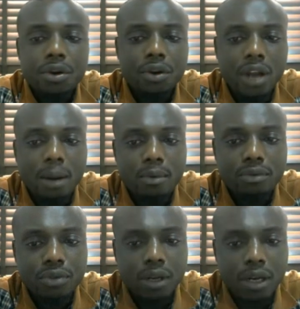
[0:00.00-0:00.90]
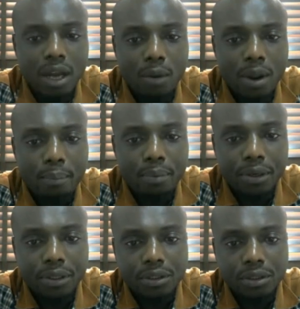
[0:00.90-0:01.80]
you can move to another web
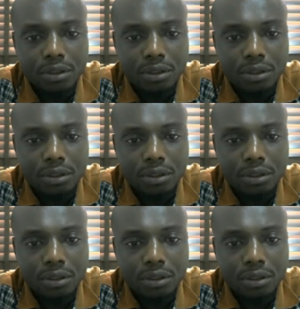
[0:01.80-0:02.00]
page.